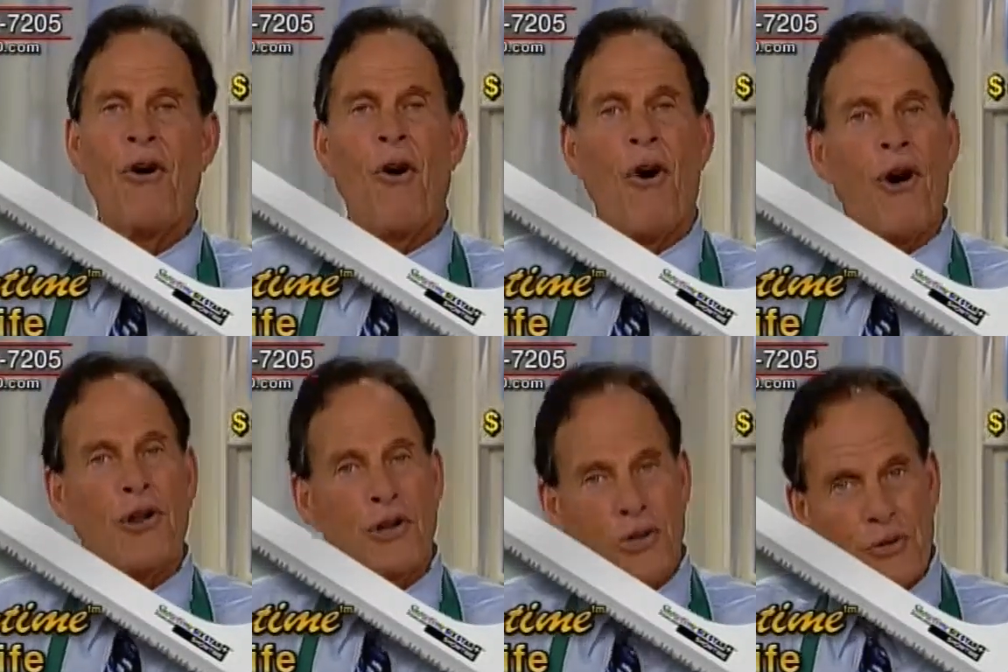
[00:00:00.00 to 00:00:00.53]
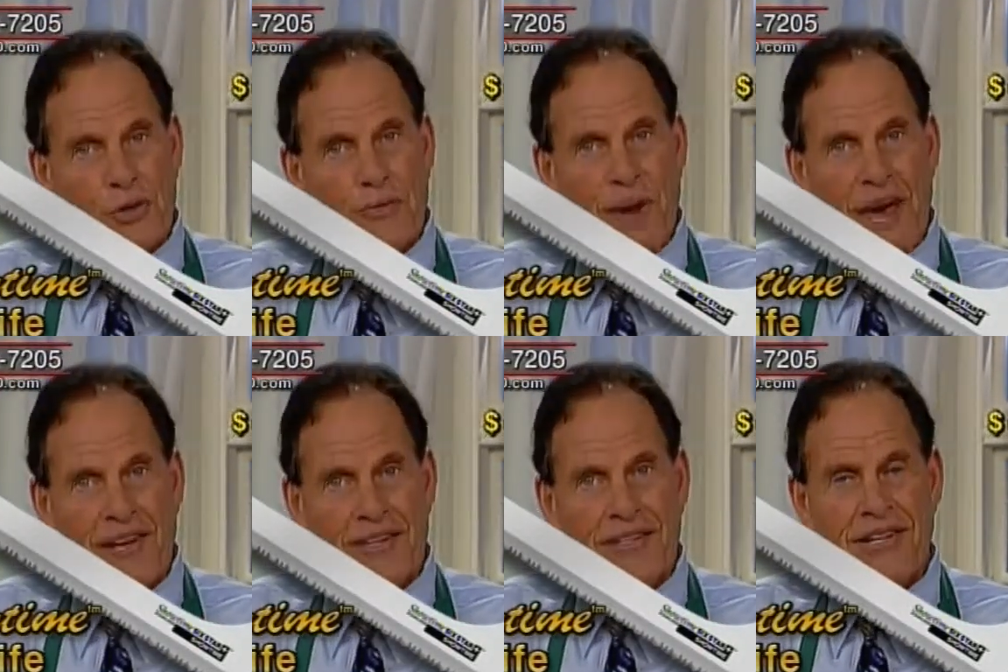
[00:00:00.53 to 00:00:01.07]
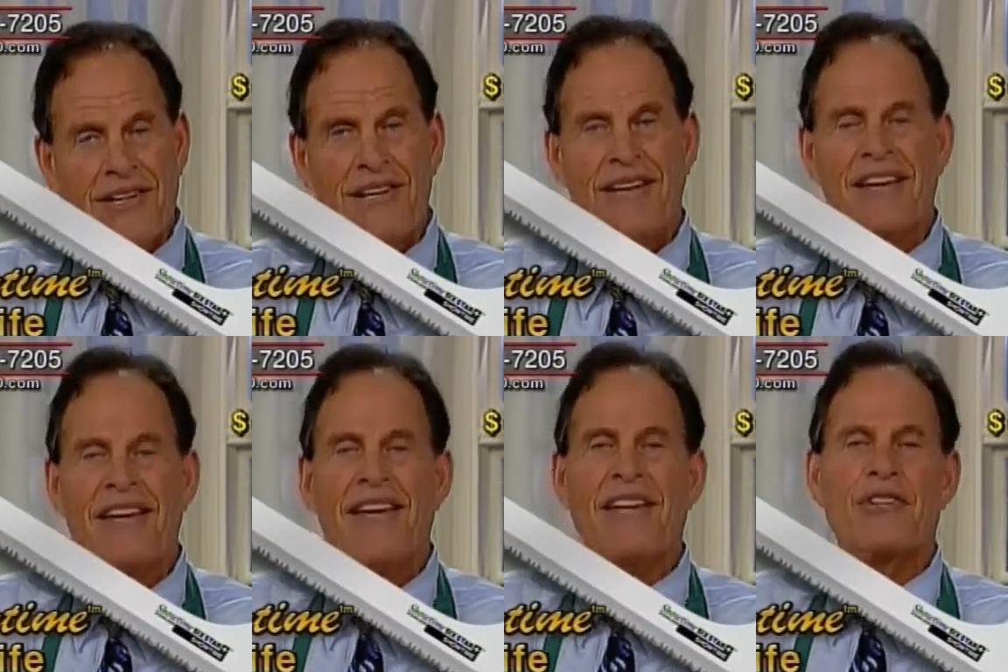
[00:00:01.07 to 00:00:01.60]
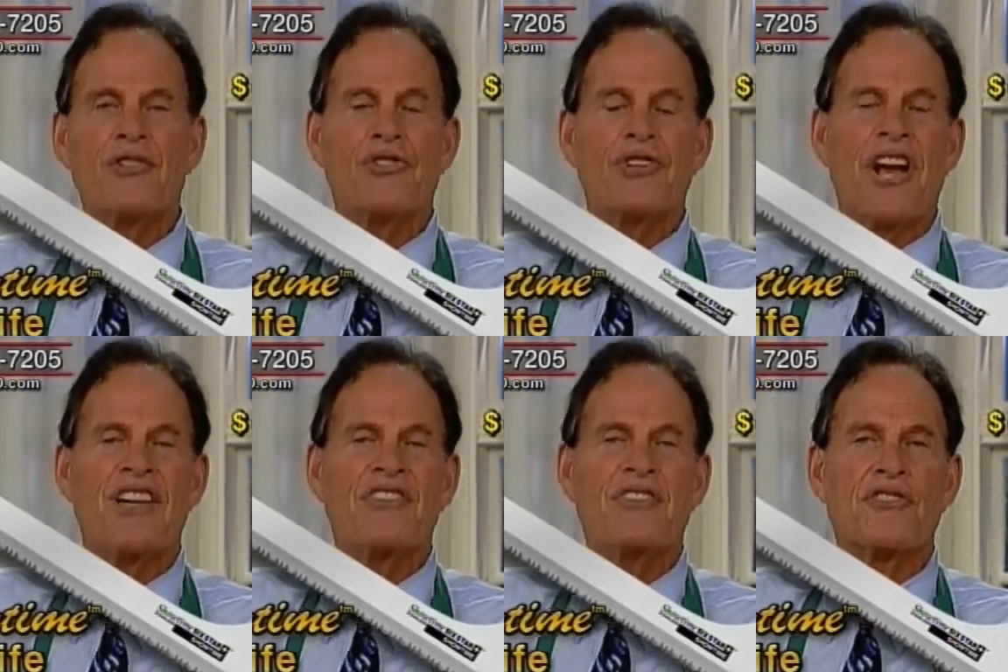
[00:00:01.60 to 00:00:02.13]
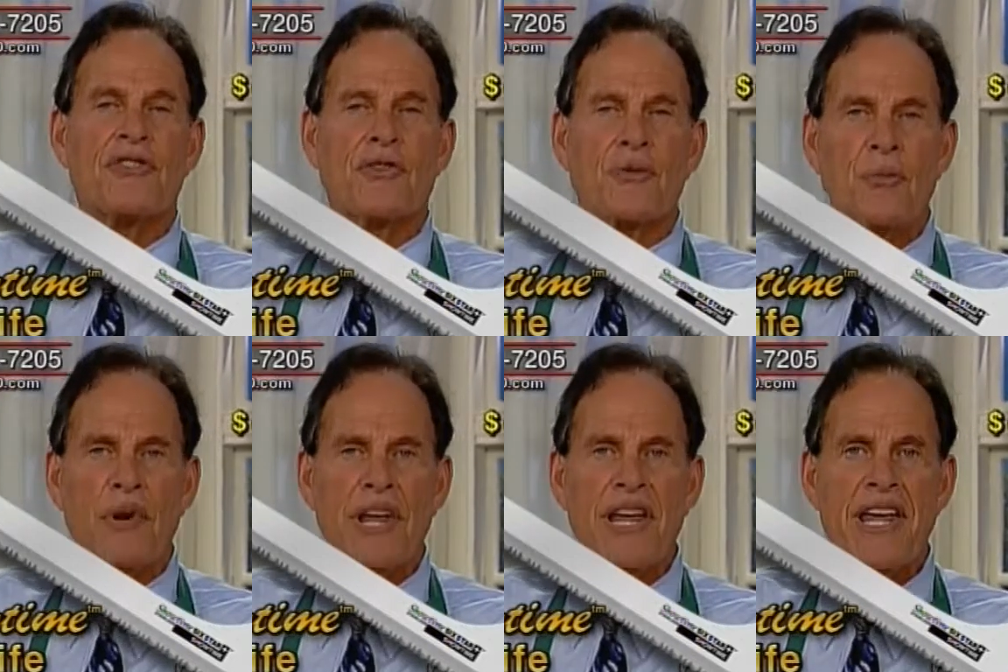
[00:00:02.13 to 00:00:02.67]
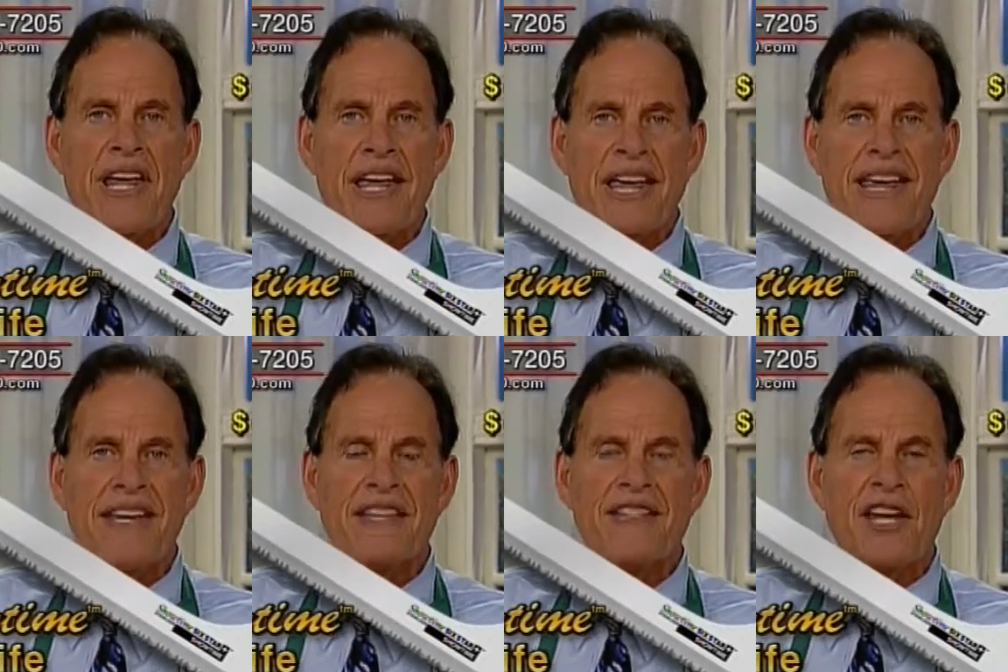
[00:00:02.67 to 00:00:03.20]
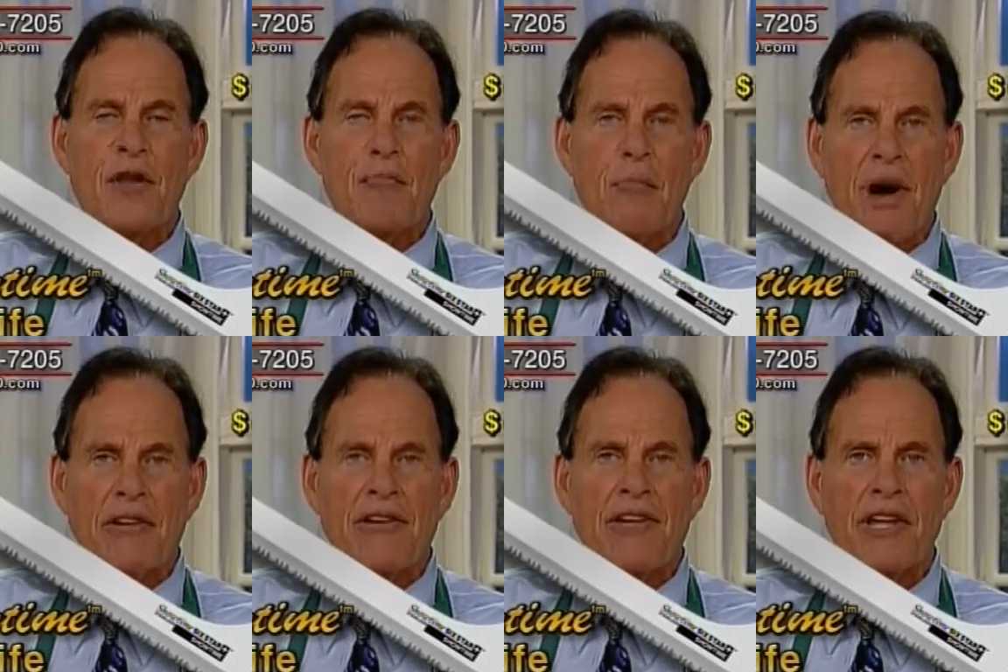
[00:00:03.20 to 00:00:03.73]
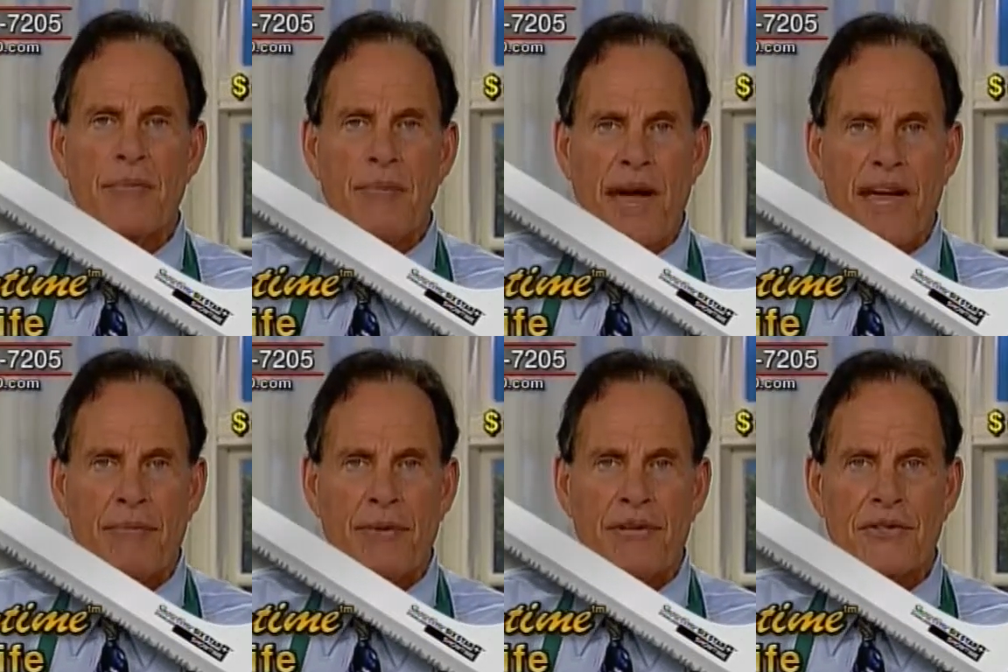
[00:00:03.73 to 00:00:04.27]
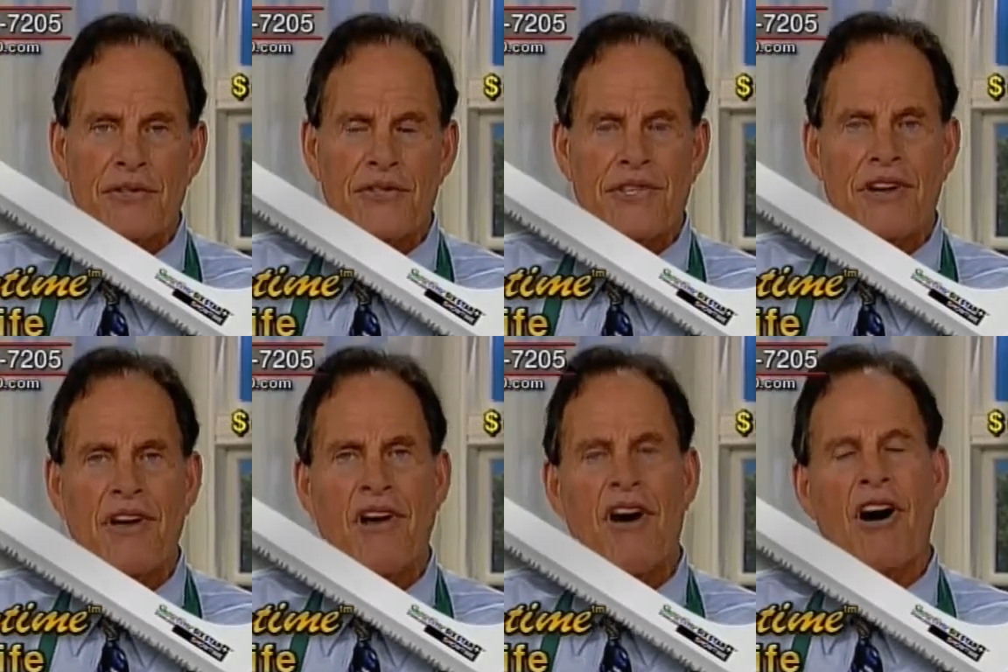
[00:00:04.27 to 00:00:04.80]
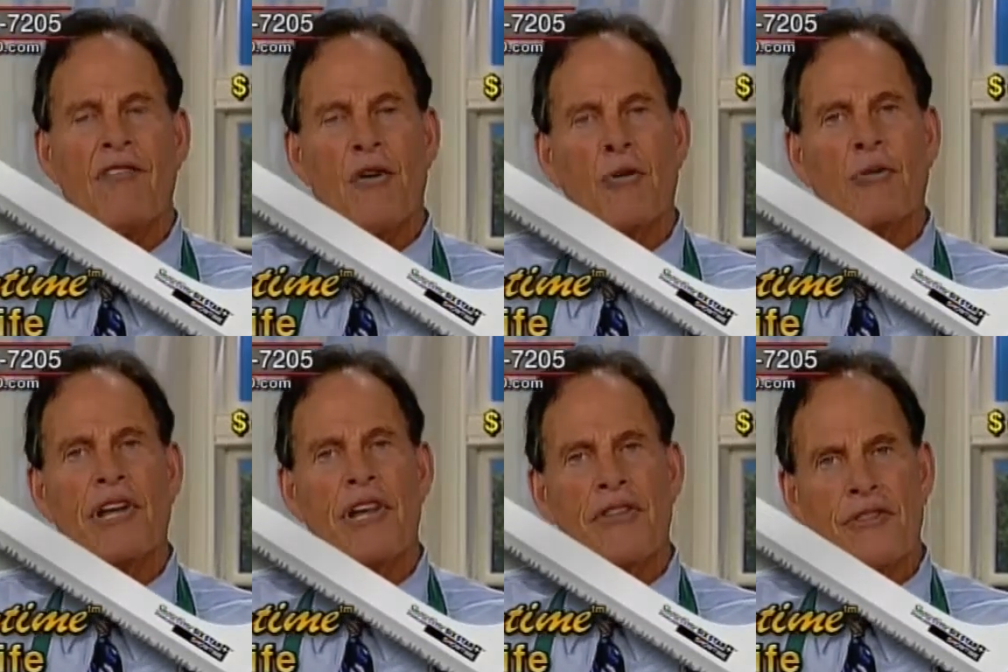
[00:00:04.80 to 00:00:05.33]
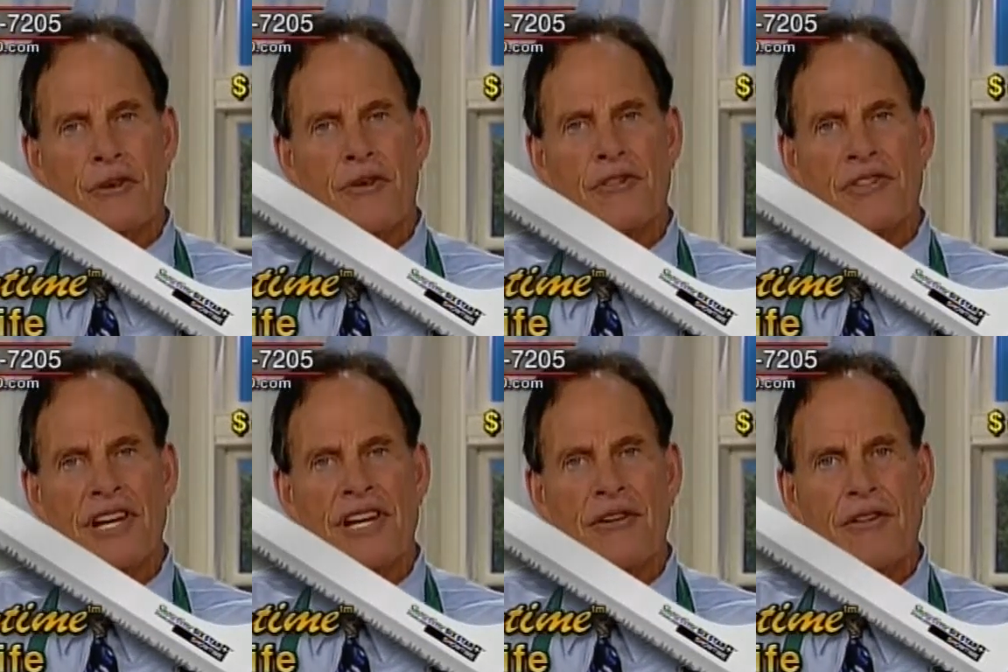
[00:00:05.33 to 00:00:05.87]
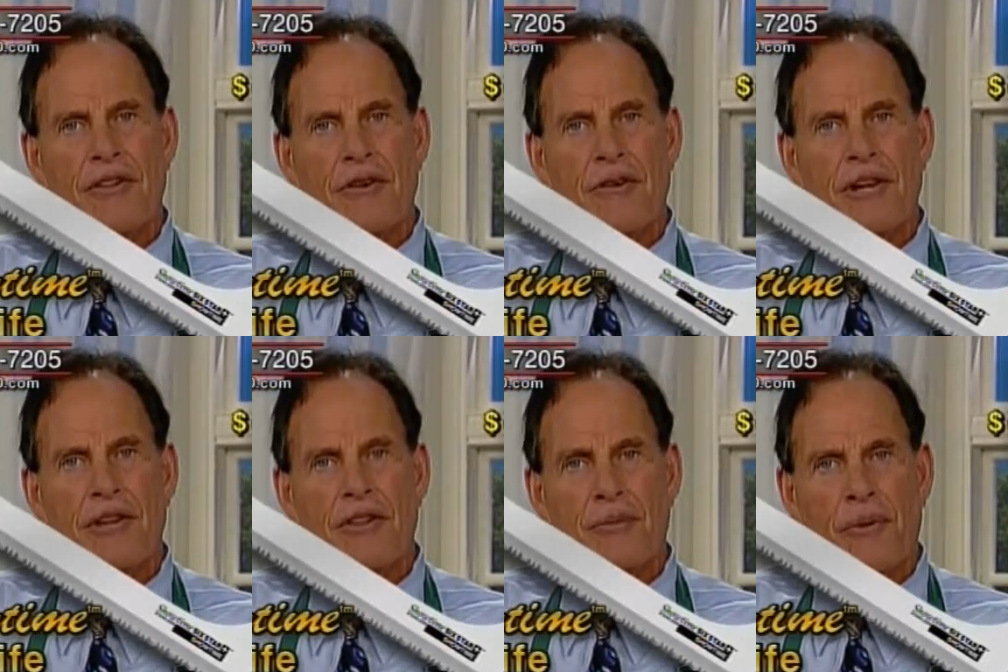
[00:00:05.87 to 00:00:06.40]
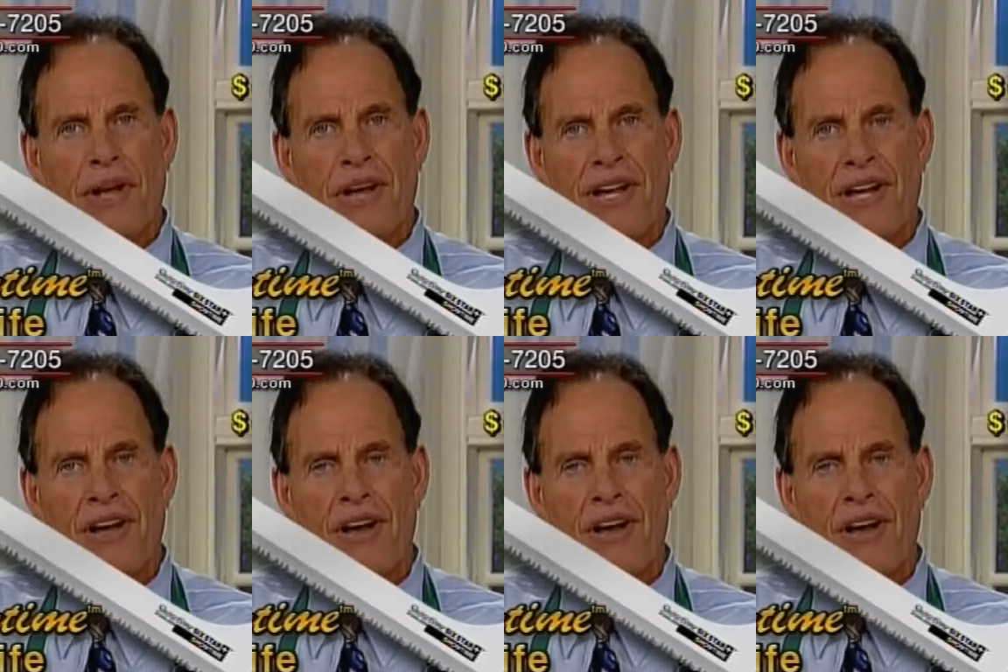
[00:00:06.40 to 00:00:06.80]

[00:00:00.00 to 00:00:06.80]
all you spend is just three easy monthly payments of only $13.33.